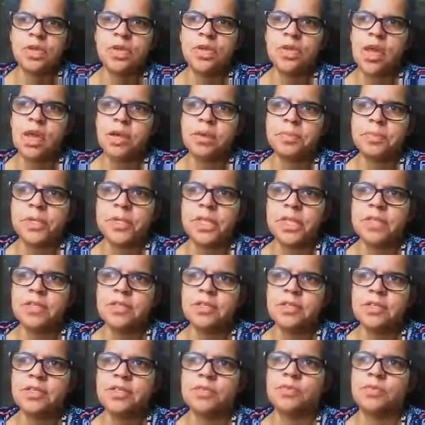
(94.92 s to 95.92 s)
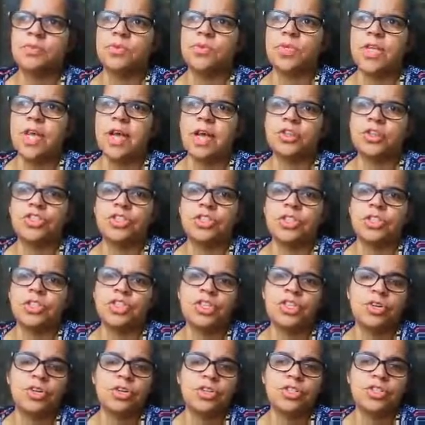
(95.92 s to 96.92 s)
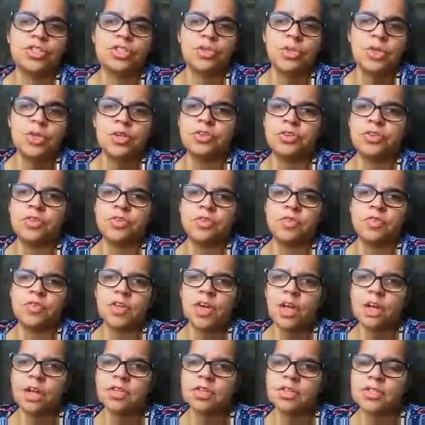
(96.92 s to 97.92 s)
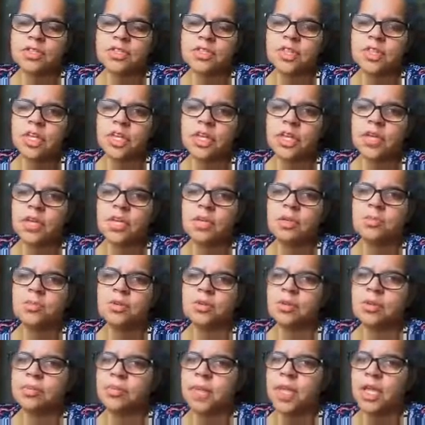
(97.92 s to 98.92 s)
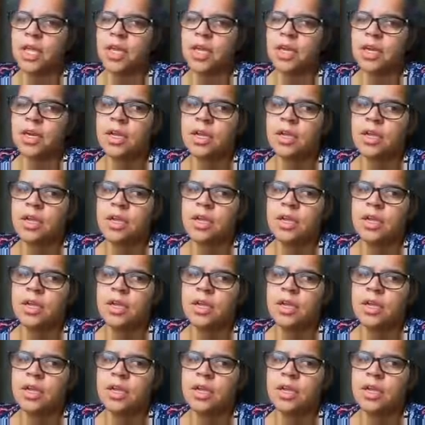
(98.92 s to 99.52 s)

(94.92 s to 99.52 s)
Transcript: a lot of places will actually charge you hundreds of dollars to get an ebook made